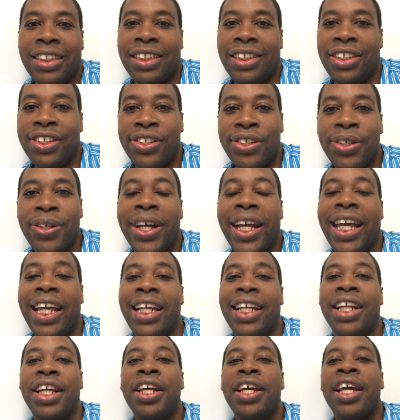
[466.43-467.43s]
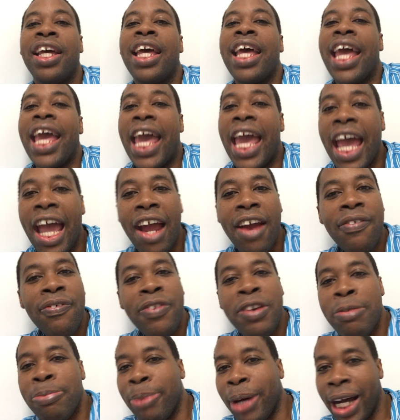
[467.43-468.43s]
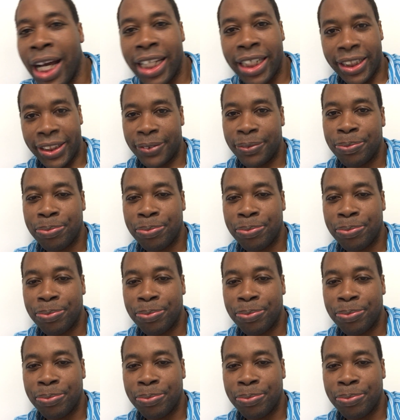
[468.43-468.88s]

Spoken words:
and everybody